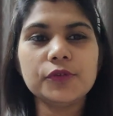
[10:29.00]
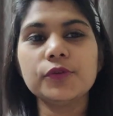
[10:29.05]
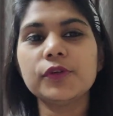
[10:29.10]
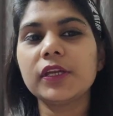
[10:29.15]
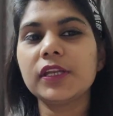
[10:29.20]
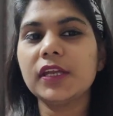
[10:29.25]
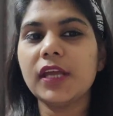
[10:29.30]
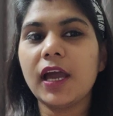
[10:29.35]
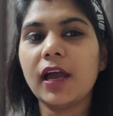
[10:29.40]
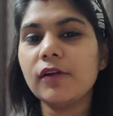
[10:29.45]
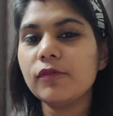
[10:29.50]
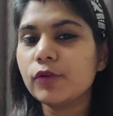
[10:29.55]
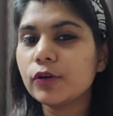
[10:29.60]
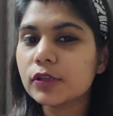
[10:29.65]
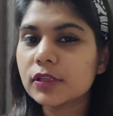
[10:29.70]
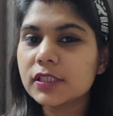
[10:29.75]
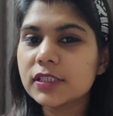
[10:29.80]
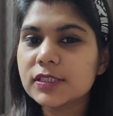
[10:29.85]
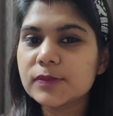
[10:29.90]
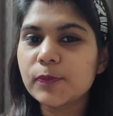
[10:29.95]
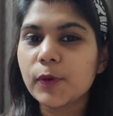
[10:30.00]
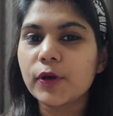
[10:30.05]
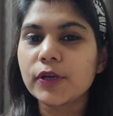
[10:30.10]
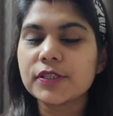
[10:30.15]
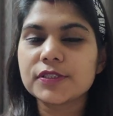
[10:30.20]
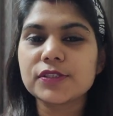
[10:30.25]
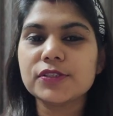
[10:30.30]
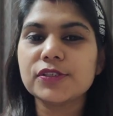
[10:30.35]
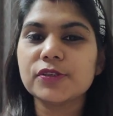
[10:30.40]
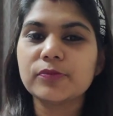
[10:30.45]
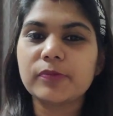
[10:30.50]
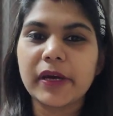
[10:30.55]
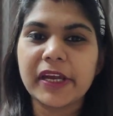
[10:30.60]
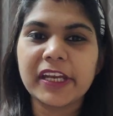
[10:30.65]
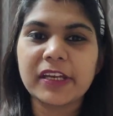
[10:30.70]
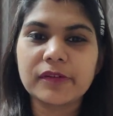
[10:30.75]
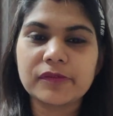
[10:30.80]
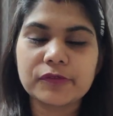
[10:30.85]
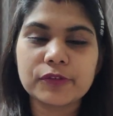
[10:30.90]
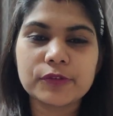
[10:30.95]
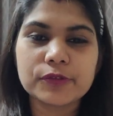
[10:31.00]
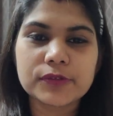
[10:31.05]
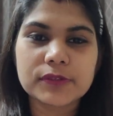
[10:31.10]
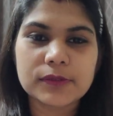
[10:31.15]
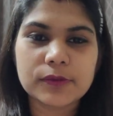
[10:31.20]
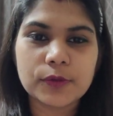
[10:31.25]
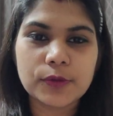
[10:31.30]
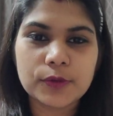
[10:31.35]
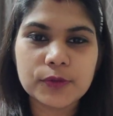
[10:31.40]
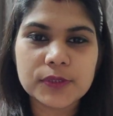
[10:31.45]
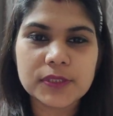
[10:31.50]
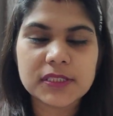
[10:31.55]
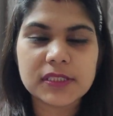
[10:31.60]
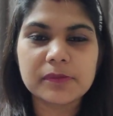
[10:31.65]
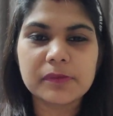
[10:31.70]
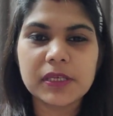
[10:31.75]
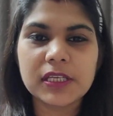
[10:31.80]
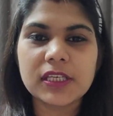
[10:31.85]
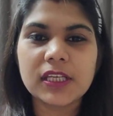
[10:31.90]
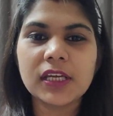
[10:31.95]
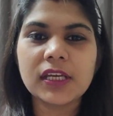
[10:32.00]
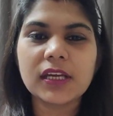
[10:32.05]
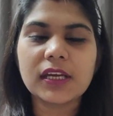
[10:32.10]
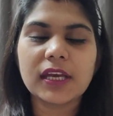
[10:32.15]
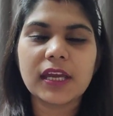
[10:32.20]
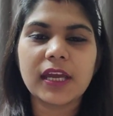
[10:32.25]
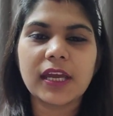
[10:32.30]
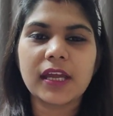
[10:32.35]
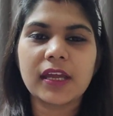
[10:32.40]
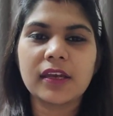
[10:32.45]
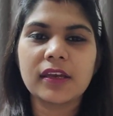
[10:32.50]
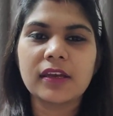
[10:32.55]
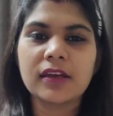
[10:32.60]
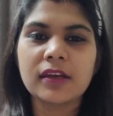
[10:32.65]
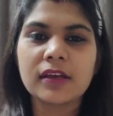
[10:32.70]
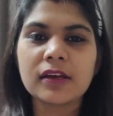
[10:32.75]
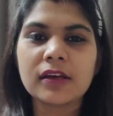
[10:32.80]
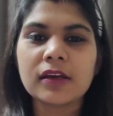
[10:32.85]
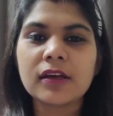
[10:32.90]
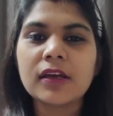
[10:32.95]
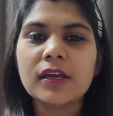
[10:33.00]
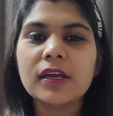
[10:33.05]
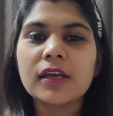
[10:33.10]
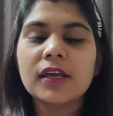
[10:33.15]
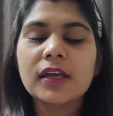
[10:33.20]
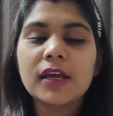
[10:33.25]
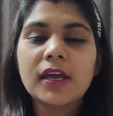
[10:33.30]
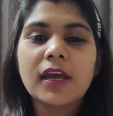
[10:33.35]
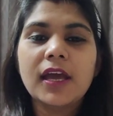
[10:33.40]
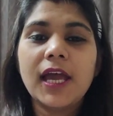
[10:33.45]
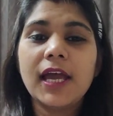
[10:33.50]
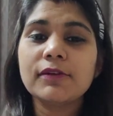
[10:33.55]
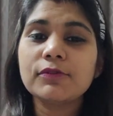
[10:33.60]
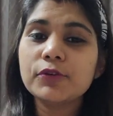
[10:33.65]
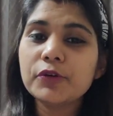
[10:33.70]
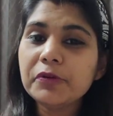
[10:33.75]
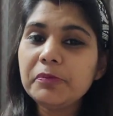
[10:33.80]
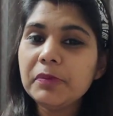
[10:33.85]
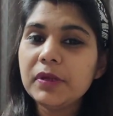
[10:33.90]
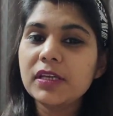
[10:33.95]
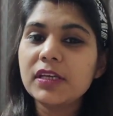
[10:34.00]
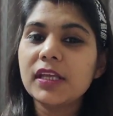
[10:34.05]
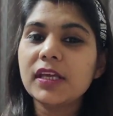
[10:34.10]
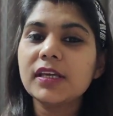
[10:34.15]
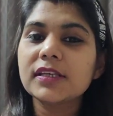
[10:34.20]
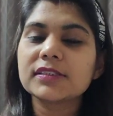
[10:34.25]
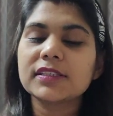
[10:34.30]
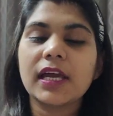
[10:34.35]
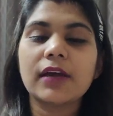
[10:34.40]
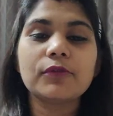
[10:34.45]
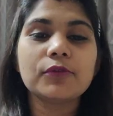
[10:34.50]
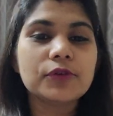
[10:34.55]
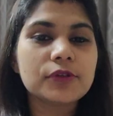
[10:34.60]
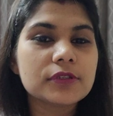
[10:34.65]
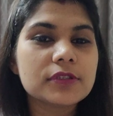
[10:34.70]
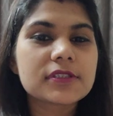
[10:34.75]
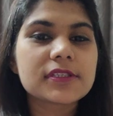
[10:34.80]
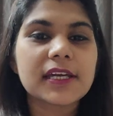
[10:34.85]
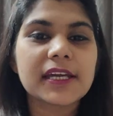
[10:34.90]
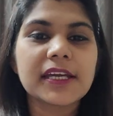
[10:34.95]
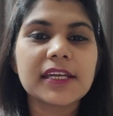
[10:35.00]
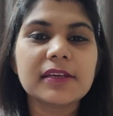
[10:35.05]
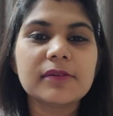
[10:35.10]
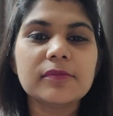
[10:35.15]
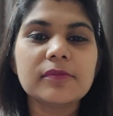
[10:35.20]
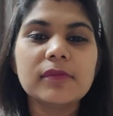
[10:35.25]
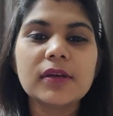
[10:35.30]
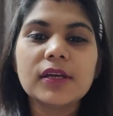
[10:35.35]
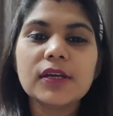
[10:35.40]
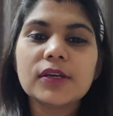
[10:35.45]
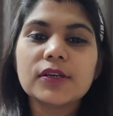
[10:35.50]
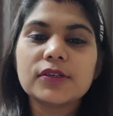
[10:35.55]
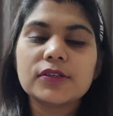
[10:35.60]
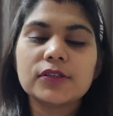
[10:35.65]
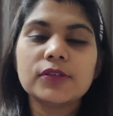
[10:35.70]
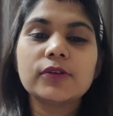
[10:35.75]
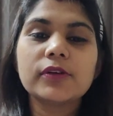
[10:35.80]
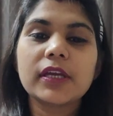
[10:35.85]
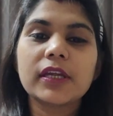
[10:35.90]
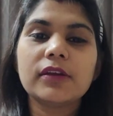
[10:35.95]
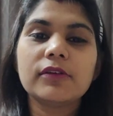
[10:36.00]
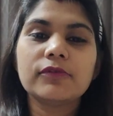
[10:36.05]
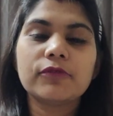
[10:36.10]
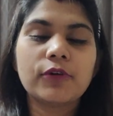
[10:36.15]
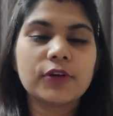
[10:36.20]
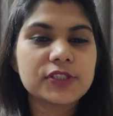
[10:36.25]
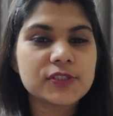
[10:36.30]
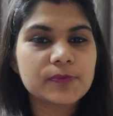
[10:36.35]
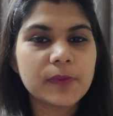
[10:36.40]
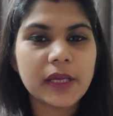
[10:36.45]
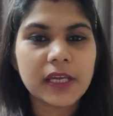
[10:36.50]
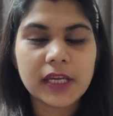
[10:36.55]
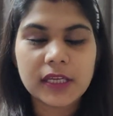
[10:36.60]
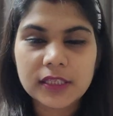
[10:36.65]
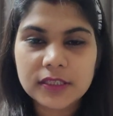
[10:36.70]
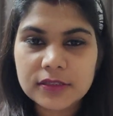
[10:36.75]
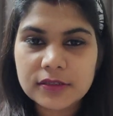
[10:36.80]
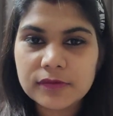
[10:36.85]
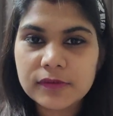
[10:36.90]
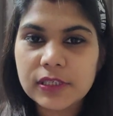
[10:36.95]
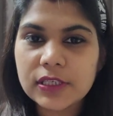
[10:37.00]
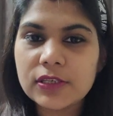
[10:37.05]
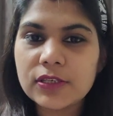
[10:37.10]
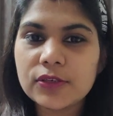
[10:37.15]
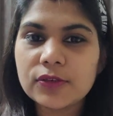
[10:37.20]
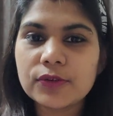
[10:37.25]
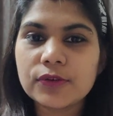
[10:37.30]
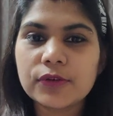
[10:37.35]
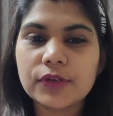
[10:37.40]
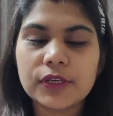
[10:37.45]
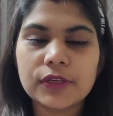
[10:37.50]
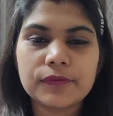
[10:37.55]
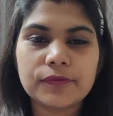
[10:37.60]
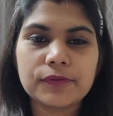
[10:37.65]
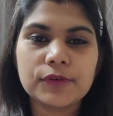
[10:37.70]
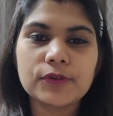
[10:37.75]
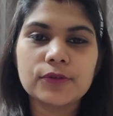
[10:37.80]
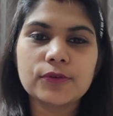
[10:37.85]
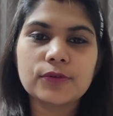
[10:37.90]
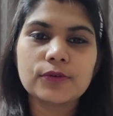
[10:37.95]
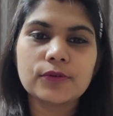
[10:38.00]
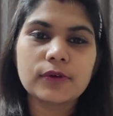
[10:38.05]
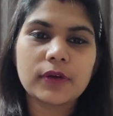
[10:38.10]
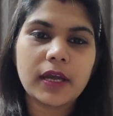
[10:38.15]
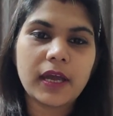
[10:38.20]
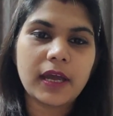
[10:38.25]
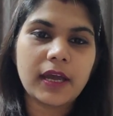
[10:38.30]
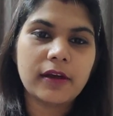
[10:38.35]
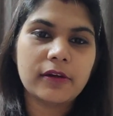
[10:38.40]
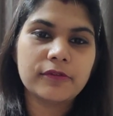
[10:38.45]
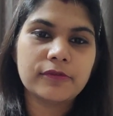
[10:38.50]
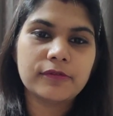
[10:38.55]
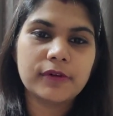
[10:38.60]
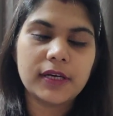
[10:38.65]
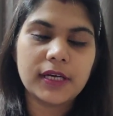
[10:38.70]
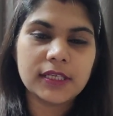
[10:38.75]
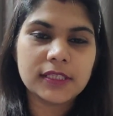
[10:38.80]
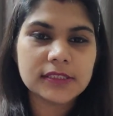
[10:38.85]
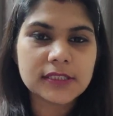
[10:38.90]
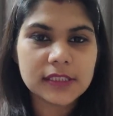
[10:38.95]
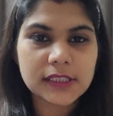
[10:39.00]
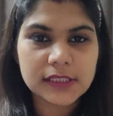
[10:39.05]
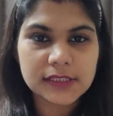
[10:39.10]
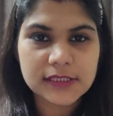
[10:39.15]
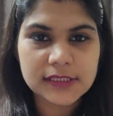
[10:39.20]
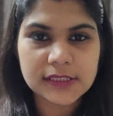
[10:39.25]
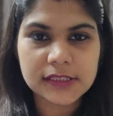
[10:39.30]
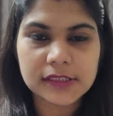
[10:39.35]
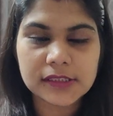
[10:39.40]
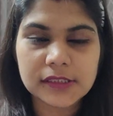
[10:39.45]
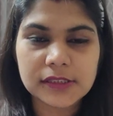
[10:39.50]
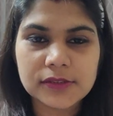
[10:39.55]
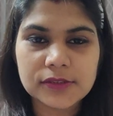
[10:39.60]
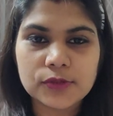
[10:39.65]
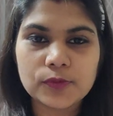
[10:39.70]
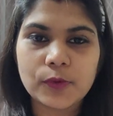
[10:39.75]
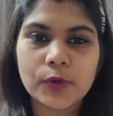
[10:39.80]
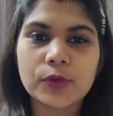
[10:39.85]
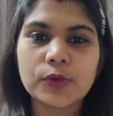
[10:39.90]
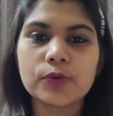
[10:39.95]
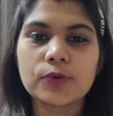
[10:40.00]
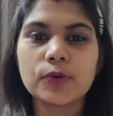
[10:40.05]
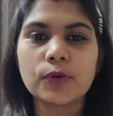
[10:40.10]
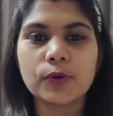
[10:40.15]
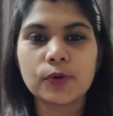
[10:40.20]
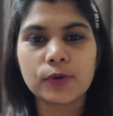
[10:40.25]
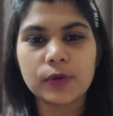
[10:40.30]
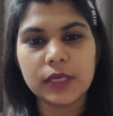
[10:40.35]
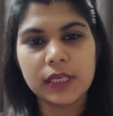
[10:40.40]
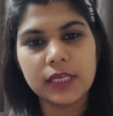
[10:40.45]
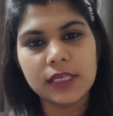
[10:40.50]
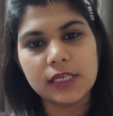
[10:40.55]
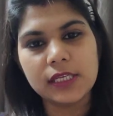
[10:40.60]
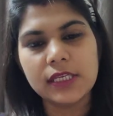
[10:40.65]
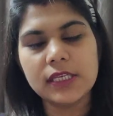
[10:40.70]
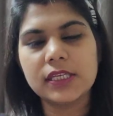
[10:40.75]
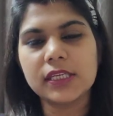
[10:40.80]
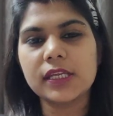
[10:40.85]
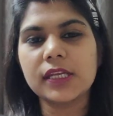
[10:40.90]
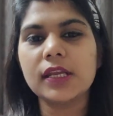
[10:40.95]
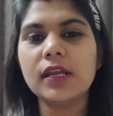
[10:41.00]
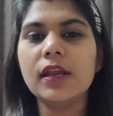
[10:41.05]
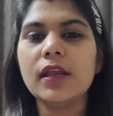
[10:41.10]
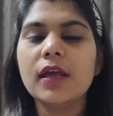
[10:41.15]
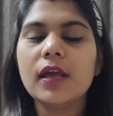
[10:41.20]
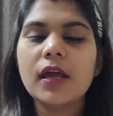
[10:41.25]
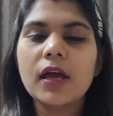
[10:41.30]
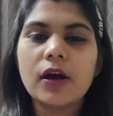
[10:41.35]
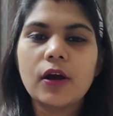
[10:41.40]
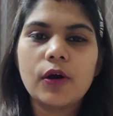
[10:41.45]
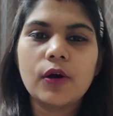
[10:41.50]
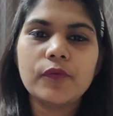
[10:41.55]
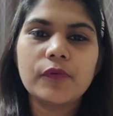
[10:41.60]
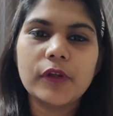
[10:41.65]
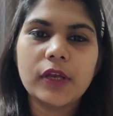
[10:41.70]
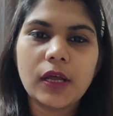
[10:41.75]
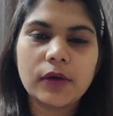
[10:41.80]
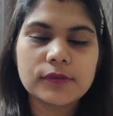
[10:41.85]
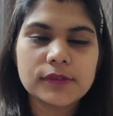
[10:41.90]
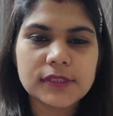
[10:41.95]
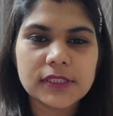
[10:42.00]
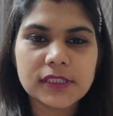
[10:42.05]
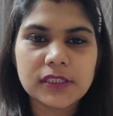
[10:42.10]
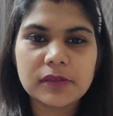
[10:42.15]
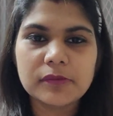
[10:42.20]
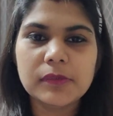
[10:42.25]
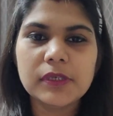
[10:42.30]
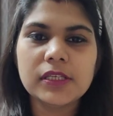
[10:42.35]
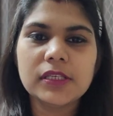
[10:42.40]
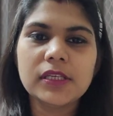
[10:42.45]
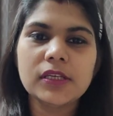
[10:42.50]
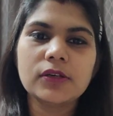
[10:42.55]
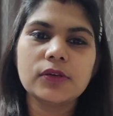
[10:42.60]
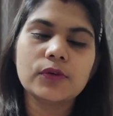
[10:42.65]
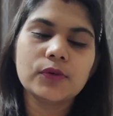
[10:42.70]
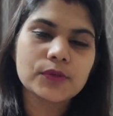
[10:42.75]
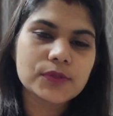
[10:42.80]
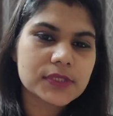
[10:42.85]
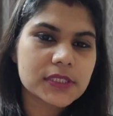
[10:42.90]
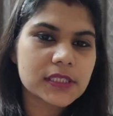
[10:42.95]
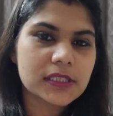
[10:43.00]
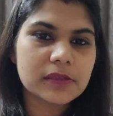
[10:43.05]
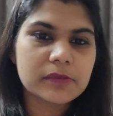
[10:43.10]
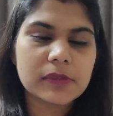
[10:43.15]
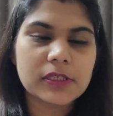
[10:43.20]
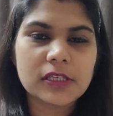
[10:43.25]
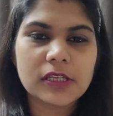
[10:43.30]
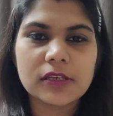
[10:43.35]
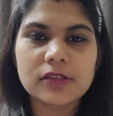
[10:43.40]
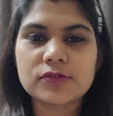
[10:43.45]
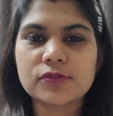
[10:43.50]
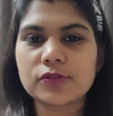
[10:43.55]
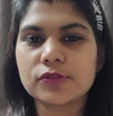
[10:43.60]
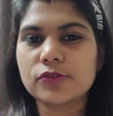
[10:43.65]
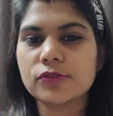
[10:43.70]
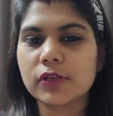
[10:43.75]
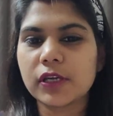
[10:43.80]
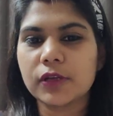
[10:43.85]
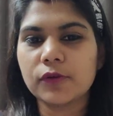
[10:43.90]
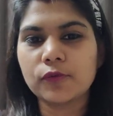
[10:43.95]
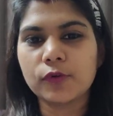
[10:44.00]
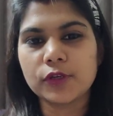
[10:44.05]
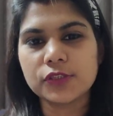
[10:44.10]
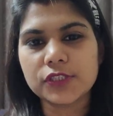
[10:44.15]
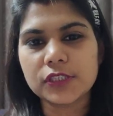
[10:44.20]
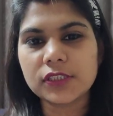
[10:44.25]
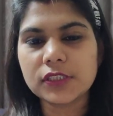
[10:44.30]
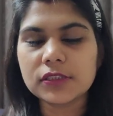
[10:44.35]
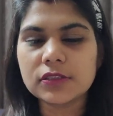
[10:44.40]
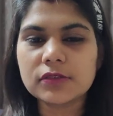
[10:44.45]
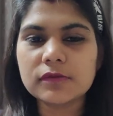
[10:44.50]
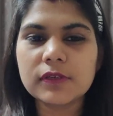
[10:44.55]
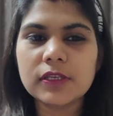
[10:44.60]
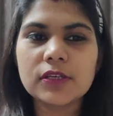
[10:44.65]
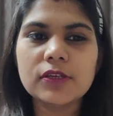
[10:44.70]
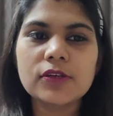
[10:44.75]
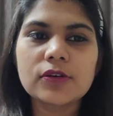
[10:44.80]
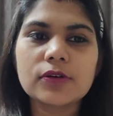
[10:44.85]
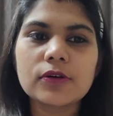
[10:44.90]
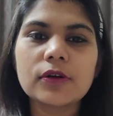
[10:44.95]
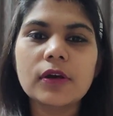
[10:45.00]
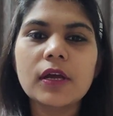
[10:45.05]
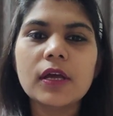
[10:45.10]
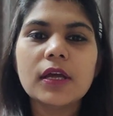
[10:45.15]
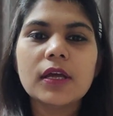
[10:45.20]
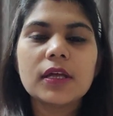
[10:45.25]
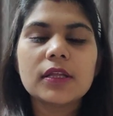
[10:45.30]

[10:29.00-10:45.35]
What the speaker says: you can have all these points in your mind if you host a meeting, and have good meetings, have good time. You can watch my another video if you have another concern, you want to go in detail of announcing a meeting, hosting a meeting, so you can watch another video.